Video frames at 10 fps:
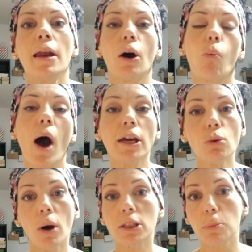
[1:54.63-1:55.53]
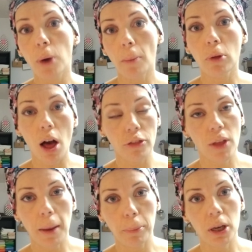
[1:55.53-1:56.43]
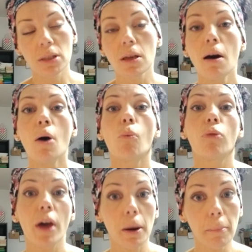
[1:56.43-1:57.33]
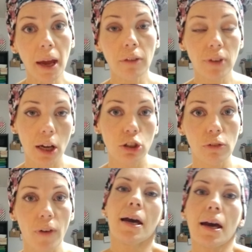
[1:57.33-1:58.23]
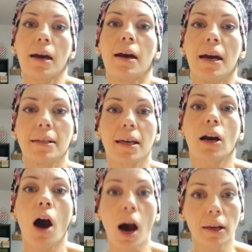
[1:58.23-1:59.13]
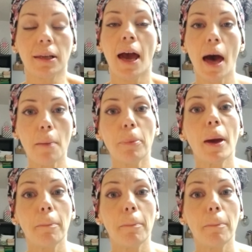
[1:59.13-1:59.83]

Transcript: Now, why you want to prep cloth diapers that are made of natural fibers is that cotton, hemp,